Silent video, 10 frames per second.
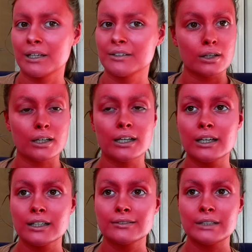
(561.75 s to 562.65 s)
Gonna
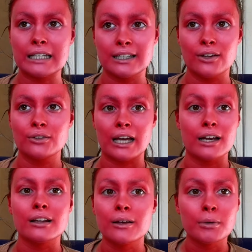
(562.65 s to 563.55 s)
continue to add a
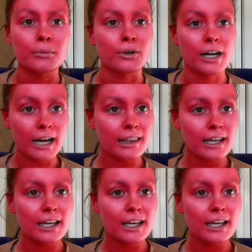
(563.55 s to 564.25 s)
little bit more highlight,